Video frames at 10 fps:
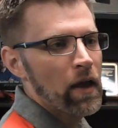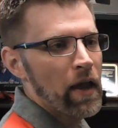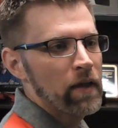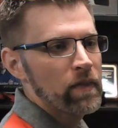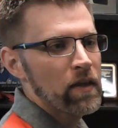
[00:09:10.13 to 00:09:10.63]

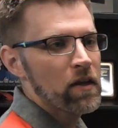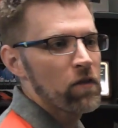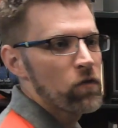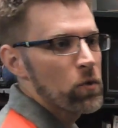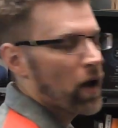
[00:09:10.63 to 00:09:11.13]
And then
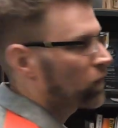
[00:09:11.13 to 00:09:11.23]
if you have a